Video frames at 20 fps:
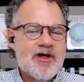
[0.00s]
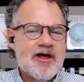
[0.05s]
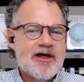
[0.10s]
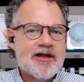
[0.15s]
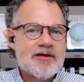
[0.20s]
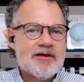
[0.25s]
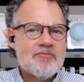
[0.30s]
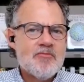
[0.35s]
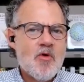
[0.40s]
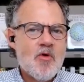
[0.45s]

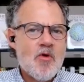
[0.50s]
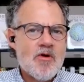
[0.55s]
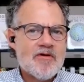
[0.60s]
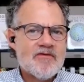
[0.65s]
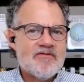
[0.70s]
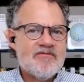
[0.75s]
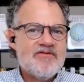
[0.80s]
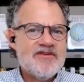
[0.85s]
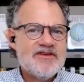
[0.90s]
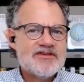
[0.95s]
on a
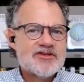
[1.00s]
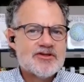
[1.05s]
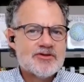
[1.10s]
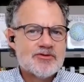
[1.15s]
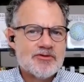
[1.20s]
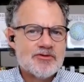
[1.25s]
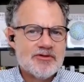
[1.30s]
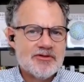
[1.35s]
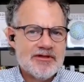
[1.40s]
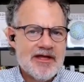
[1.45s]
more
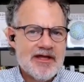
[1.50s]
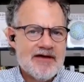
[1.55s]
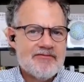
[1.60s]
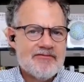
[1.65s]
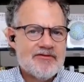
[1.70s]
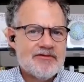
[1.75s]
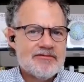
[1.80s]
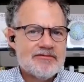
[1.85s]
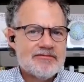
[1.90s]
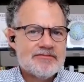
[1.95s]
visceral
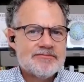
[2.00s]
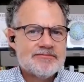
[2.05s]
level.